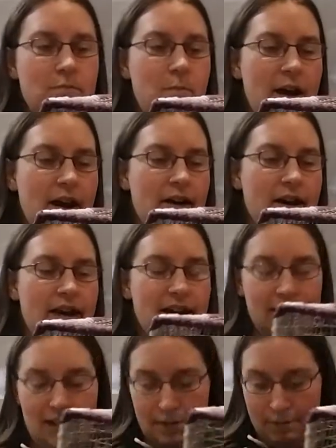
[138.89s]
bury
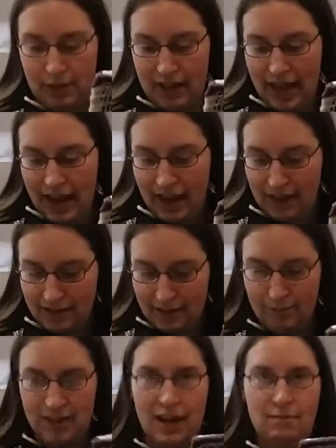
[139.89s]
in and play.
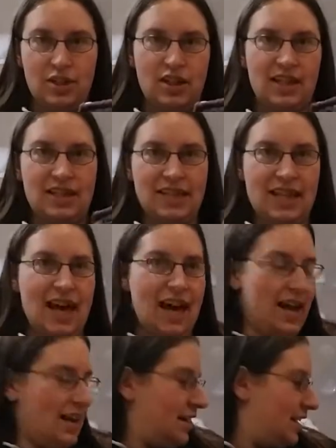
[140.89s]
Sometimes she does
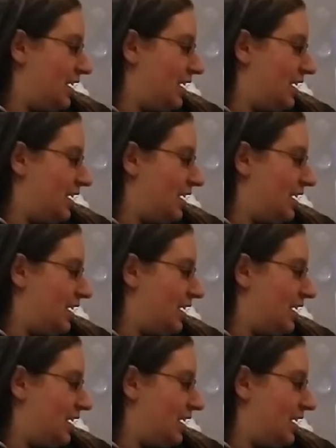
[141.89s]
that.